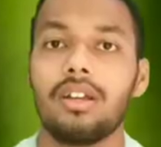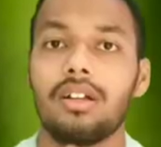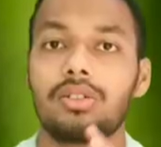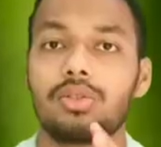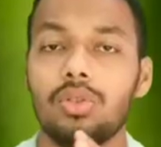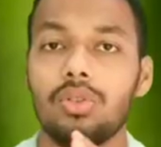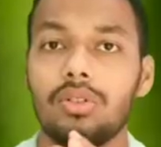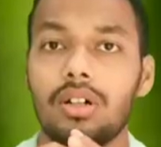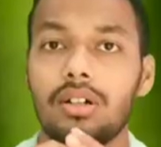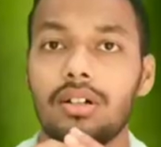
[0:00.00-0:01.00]

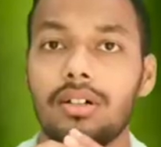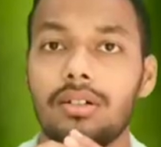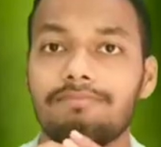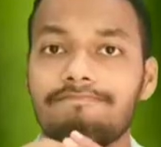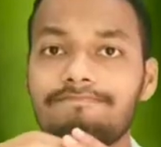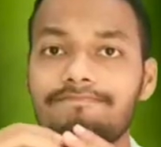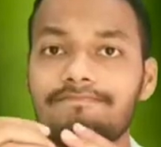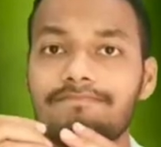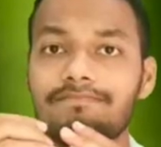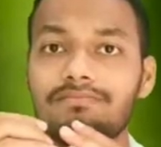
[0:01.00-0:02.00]
So
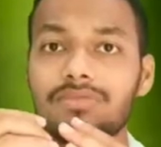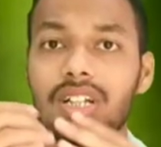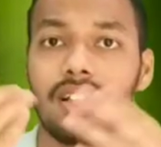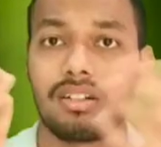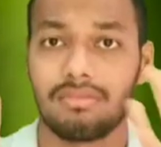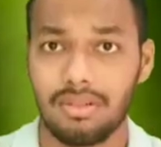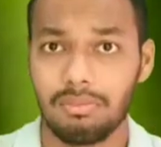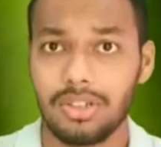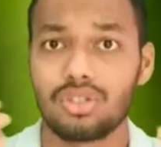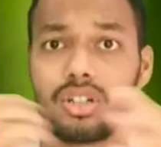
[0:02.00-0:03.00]
there are
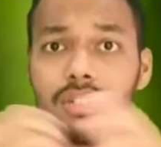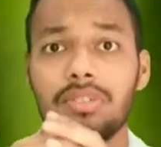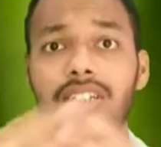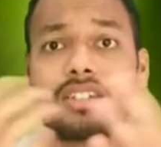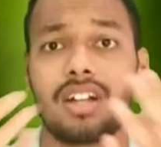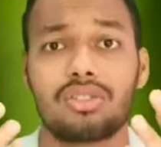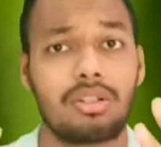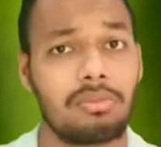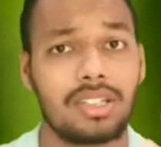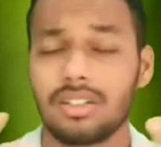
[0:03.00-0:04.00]
mesothermic,
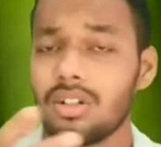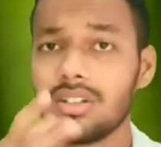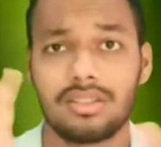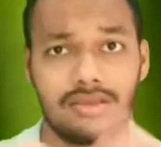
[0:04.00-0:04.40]
cryothermic, and all